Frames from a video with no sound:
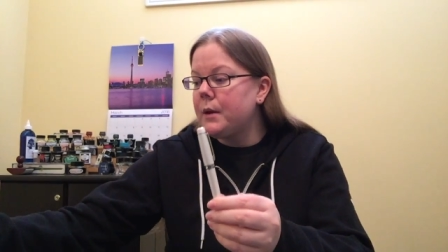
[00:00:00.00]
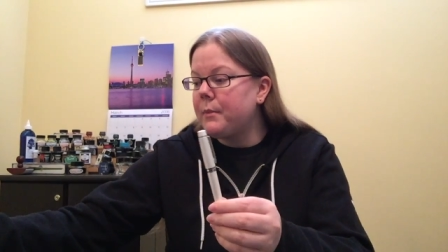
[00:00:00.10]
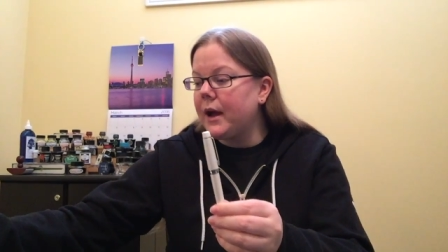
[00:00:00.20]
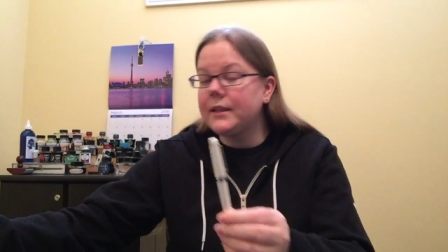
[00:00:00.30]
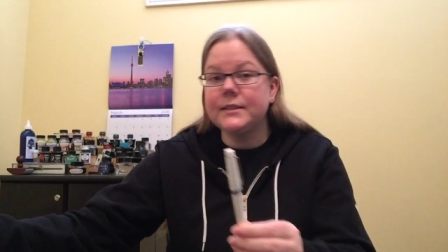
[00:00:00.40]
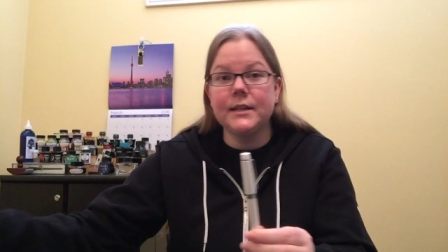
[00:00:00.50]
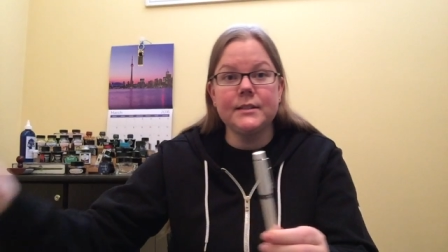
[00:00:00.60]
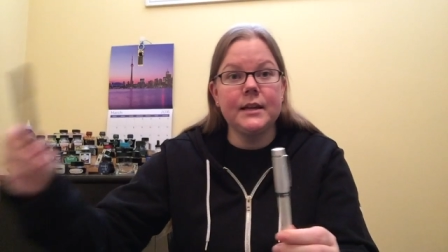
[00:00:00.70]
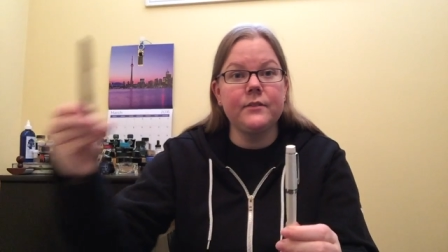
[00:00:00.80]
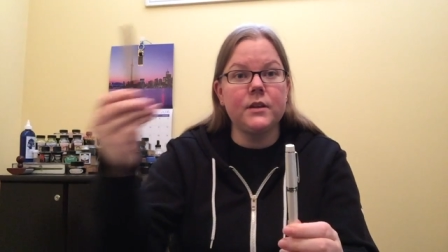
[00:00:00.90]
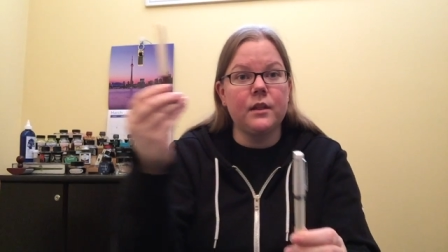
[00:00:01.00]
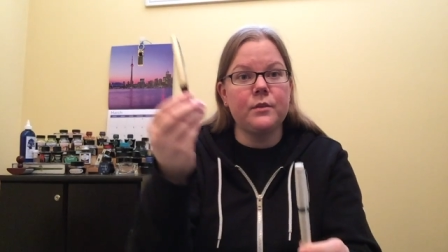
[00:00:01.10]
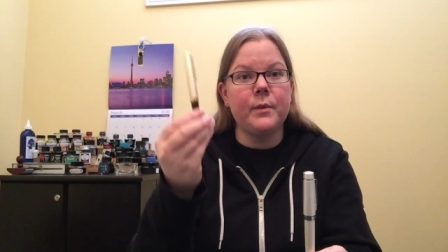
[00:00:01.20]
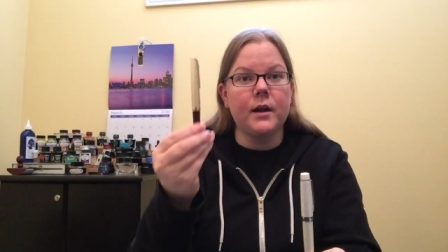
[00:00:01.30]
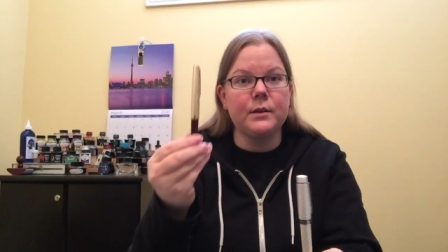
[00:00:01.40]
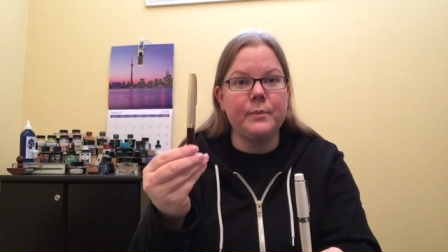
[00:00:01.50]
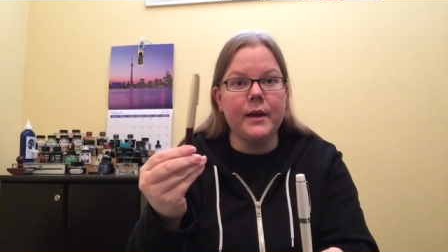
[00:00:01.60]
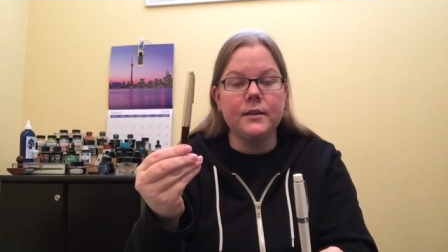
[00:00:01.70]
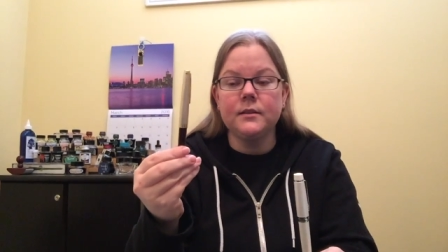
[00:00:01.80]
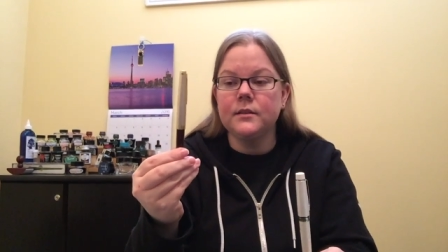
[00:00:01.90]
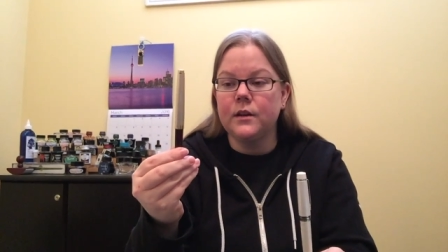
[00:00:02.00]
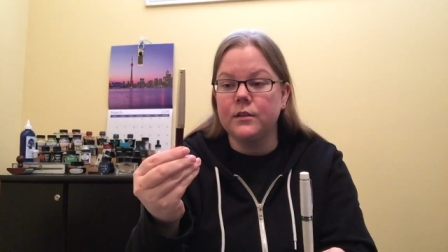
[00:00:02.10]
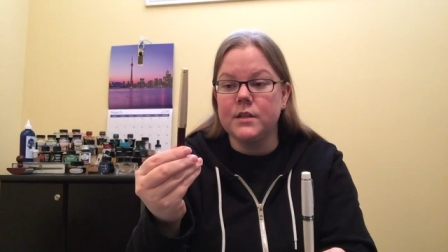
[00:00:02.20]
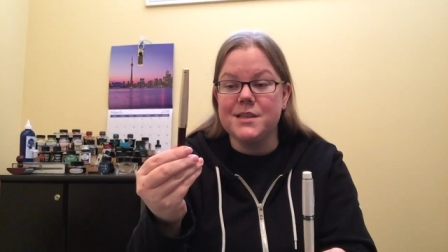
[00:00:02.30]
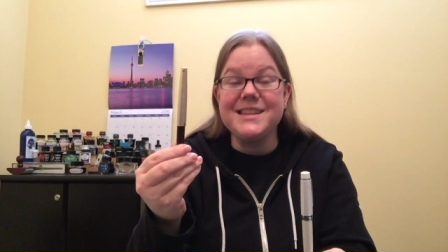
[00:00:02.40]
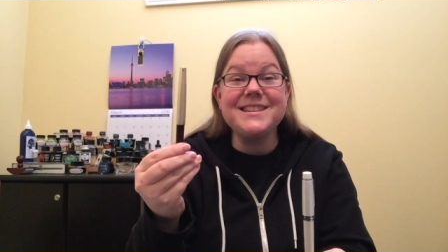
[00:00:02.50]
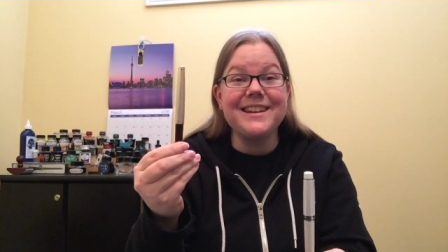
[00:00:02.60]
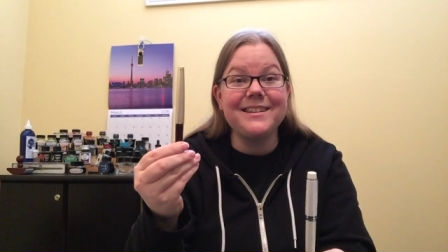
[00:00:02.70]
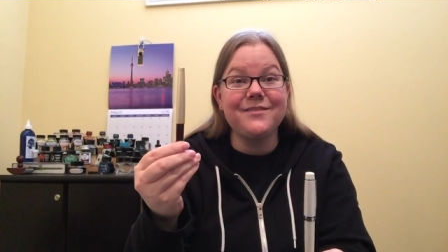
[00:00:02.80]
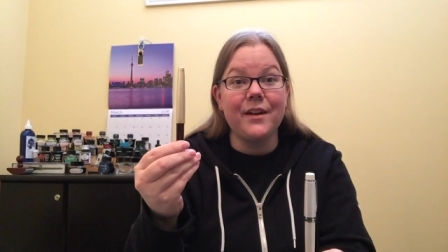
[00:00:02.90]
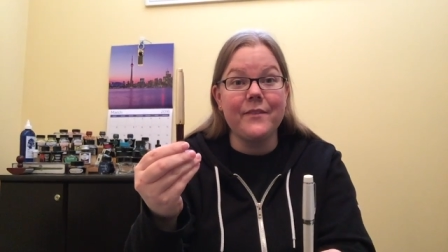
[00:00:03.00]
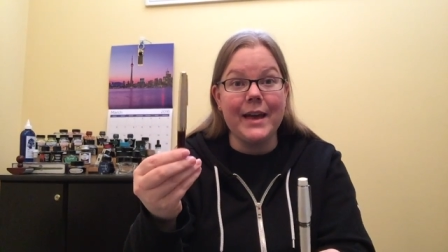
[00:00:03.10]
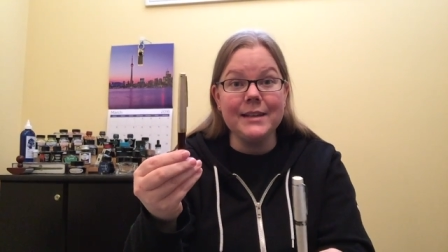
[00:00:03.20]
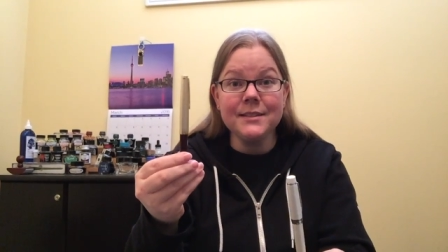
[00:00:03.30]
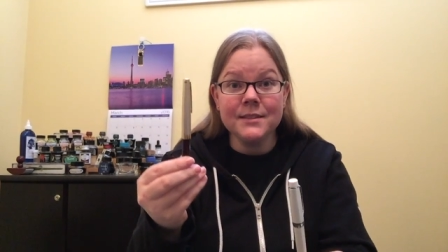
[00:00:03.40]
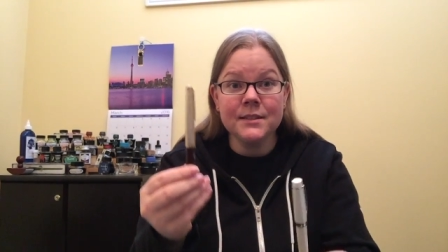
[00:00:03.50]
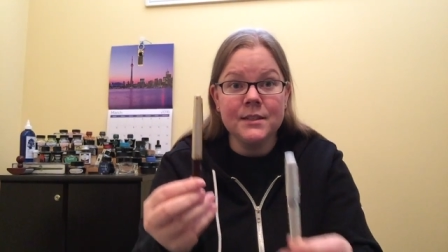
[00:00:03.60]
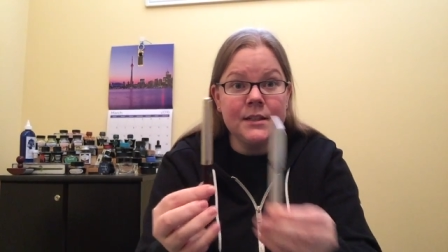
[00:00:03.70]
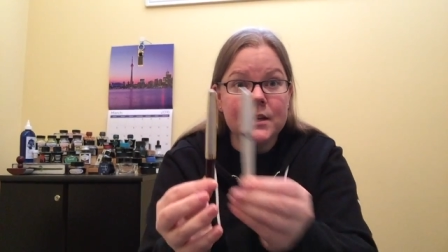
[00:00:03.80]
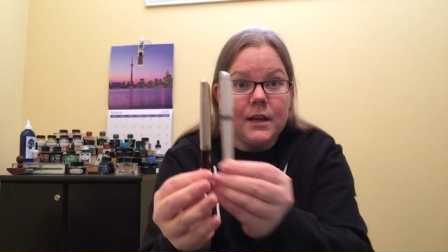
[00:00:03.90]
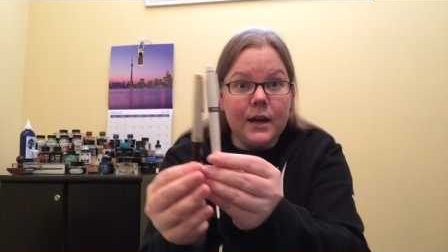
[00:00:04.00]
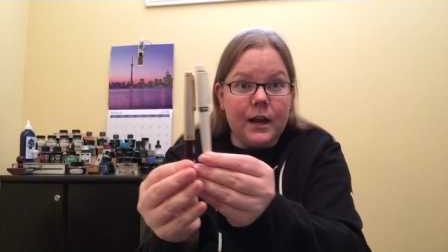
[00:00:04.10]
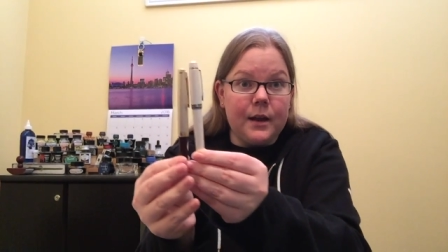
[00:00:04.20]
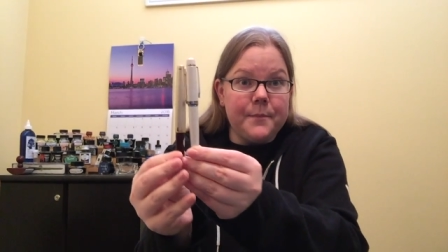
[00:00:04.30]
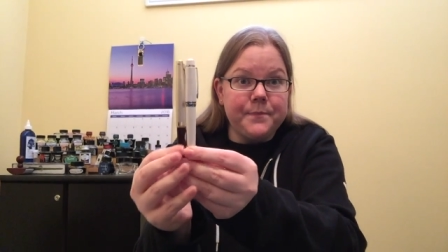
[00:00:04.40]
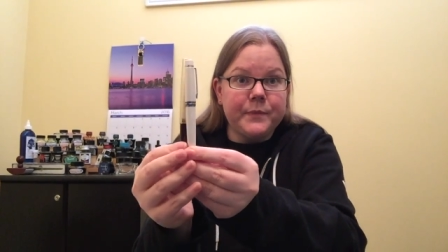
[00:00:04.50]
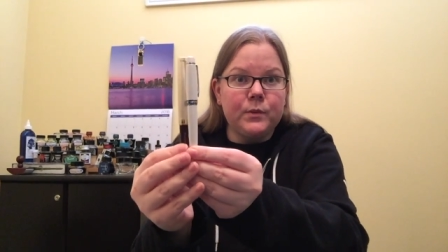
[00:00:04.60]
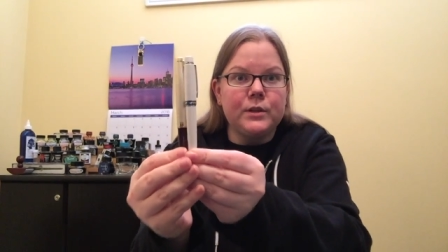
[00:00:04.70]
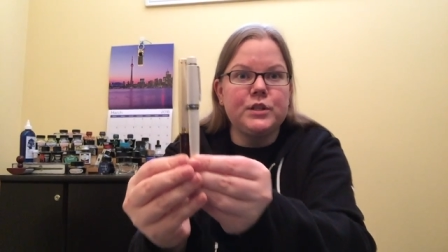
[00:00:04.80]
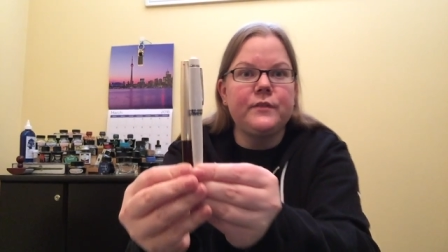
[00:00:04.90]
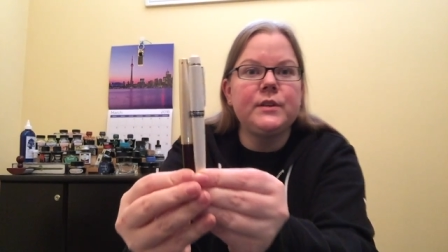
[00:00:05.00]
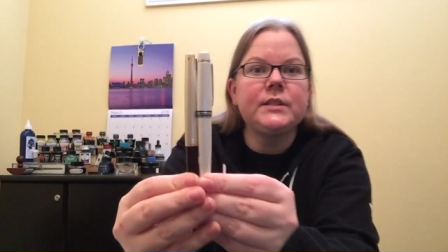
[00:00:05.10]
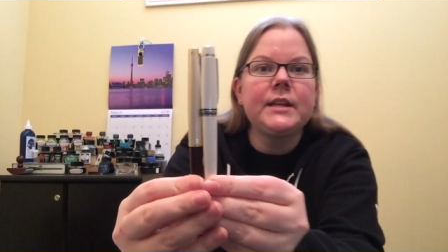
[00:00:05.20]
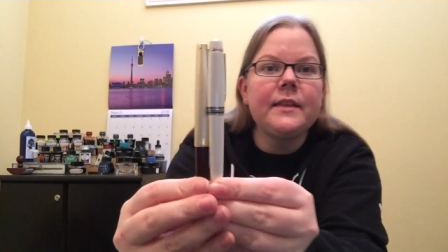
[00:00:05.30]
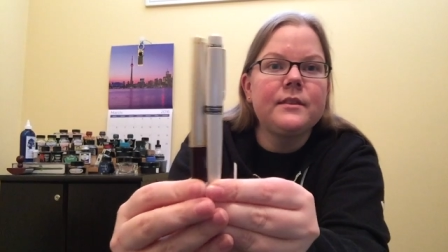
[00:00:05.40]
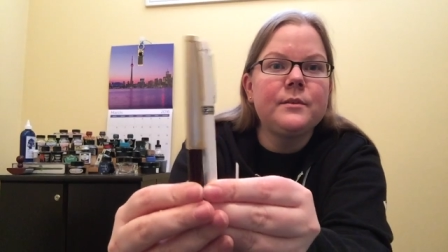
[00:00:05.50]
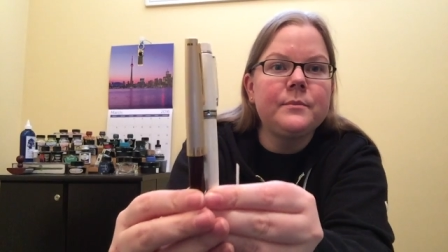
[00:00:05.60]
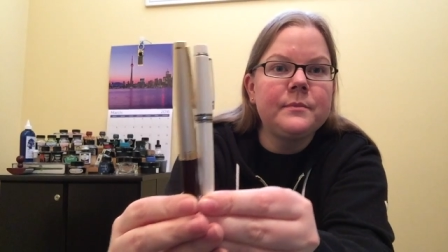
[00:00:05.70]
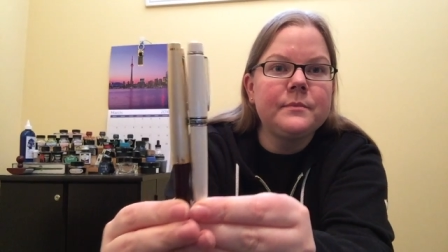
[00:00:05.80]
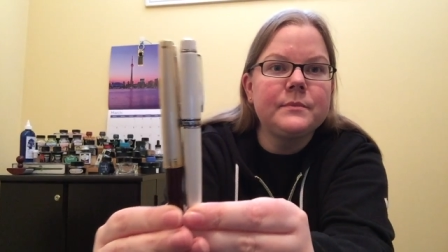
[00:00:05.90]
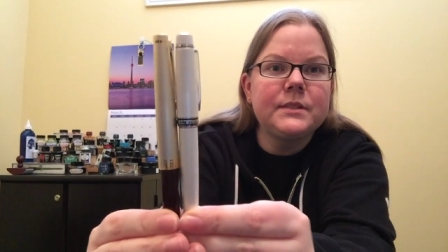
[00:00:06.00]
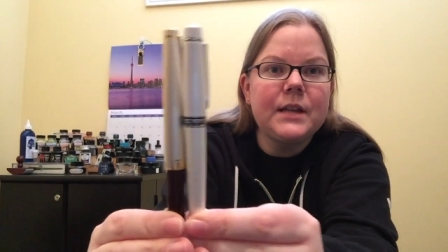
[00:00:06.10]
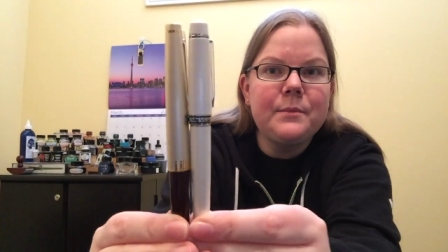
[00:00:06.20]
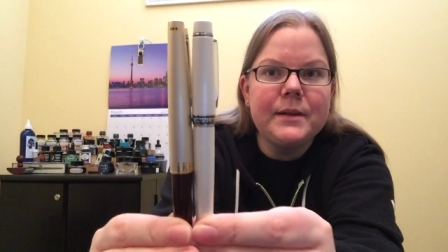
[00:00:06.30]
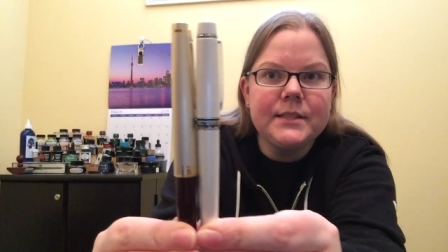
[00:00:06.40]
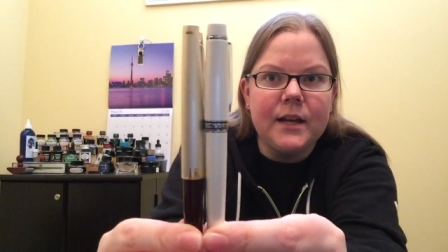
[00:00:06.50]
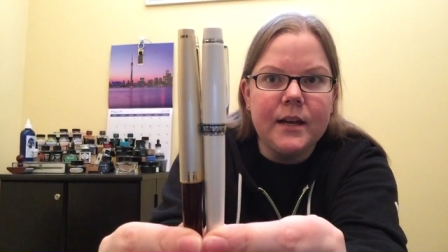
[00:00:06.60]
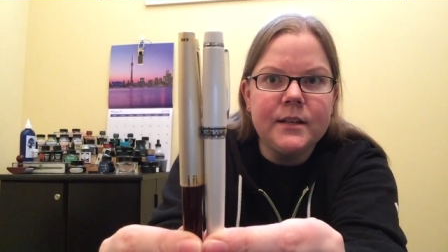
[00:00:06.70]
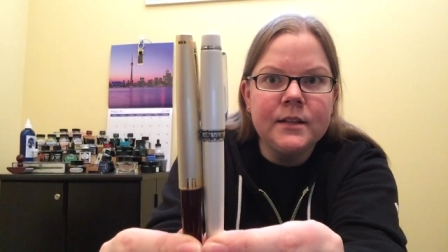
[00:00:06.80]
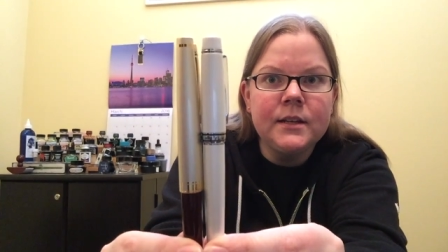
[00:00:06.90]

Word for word: Pilot does have another pocket pen called the E95S, um, which if you stand them side by side,